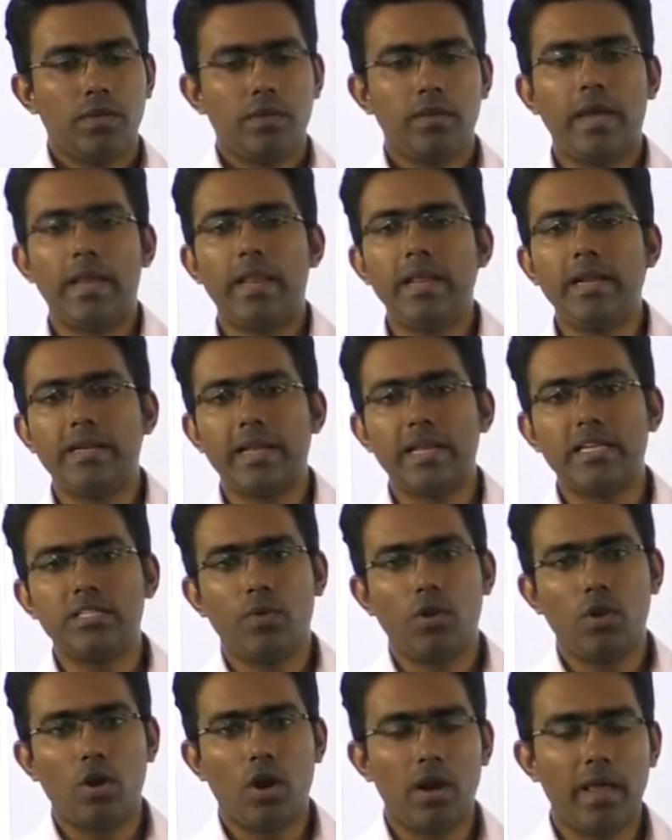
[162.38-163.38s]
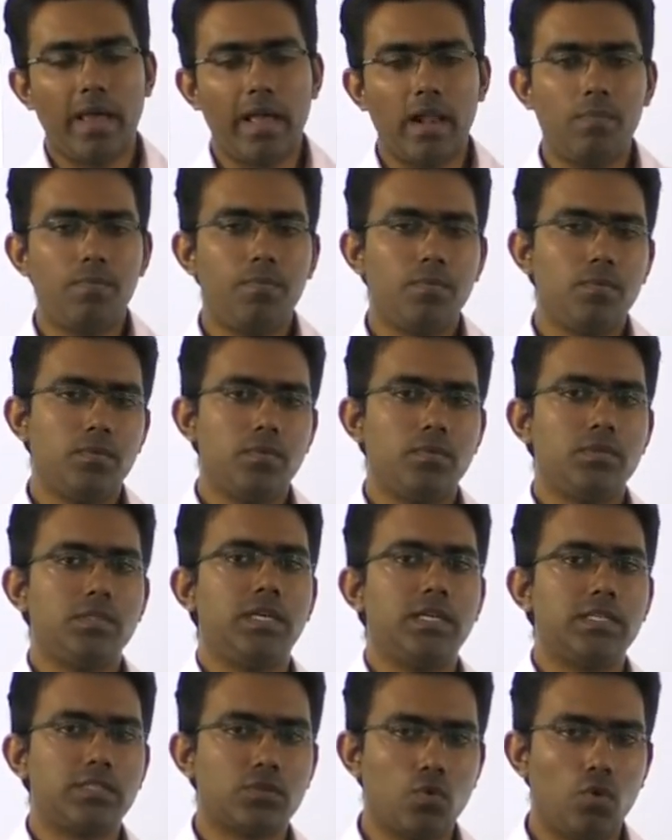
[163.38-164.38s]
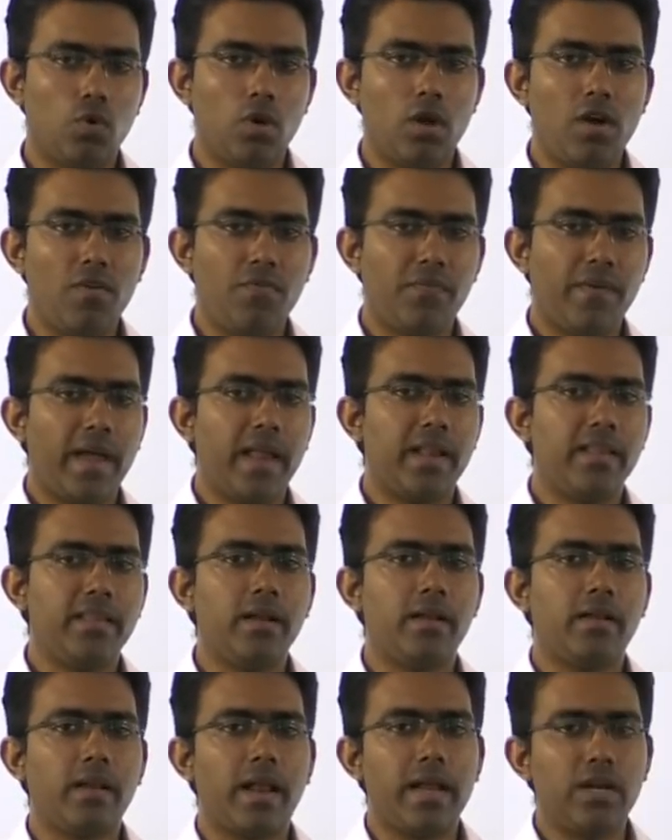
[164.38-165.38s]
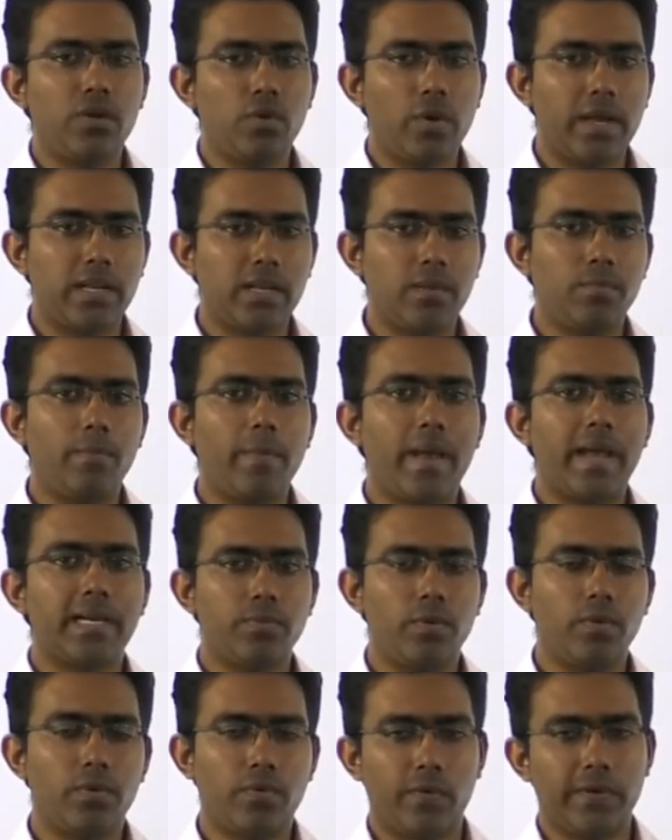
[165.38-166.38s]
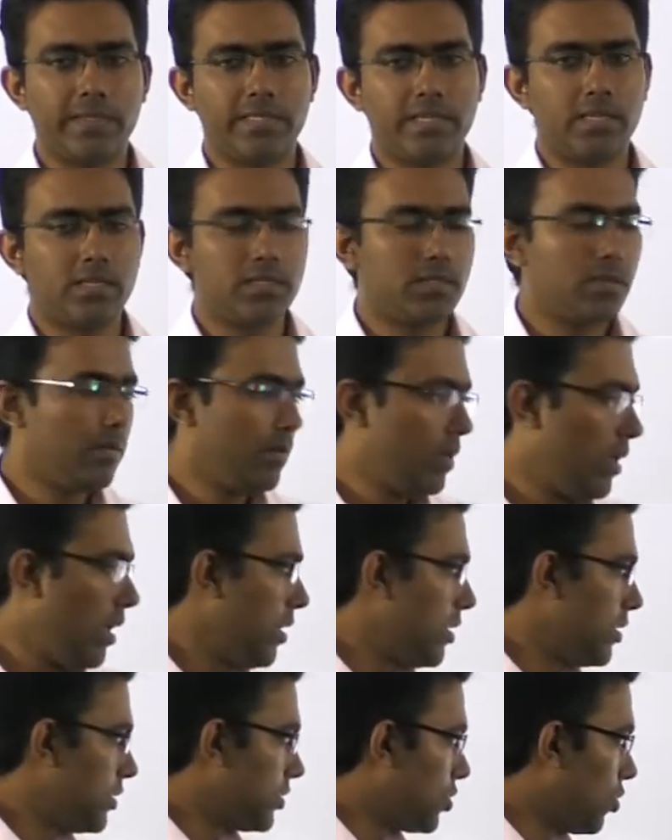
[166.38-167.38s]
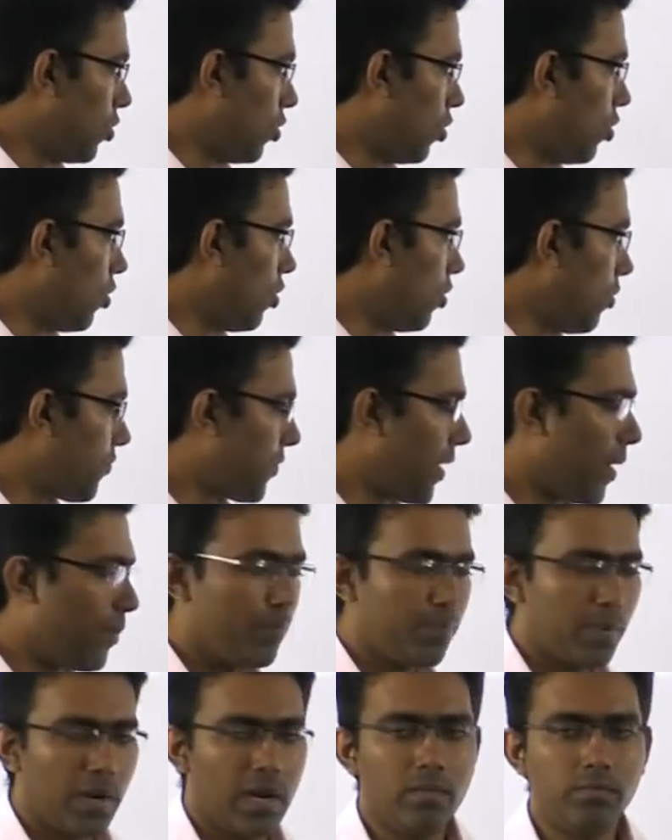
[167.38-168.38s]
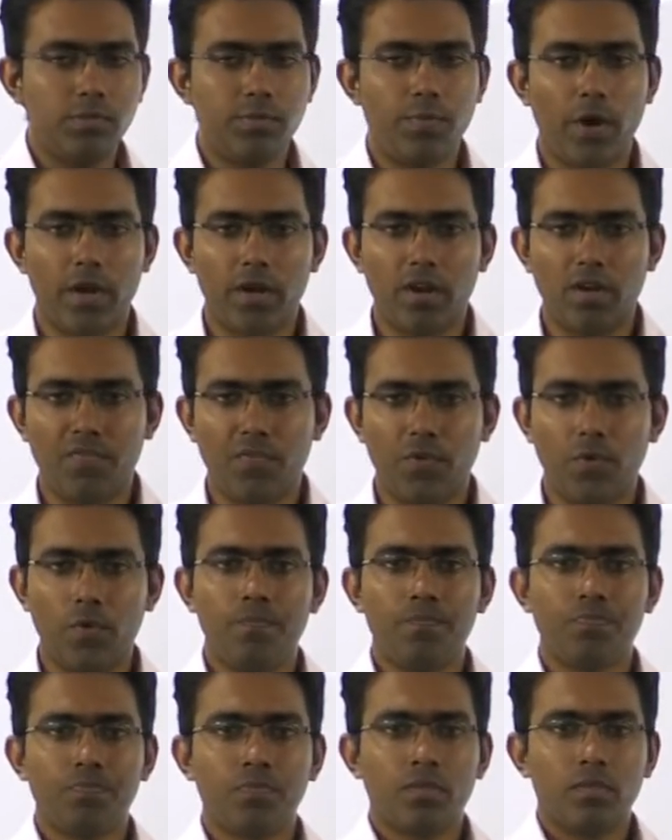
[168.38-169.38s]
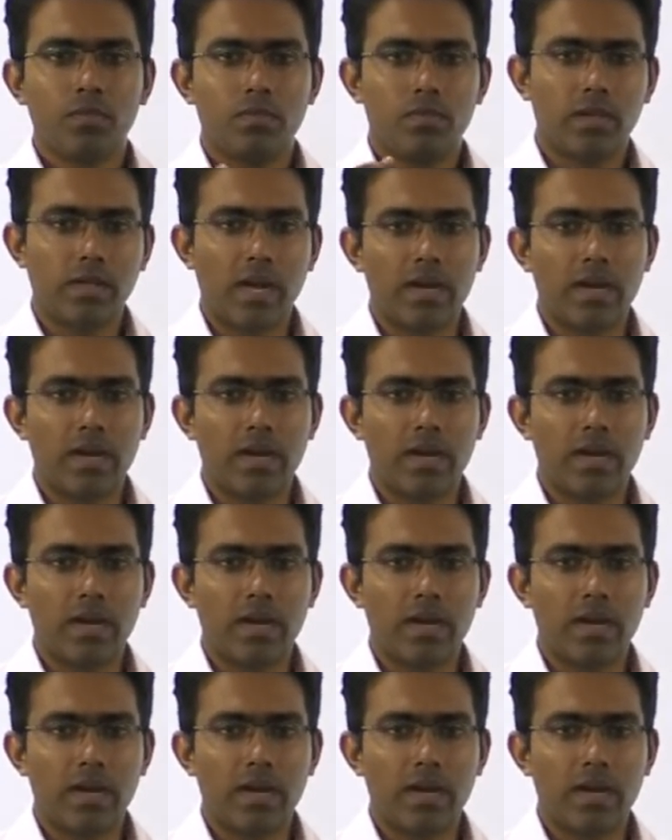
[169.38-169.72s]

getting tense will not help. Just cool off and then try to attempt maximum questions. So from a prelims point of view, the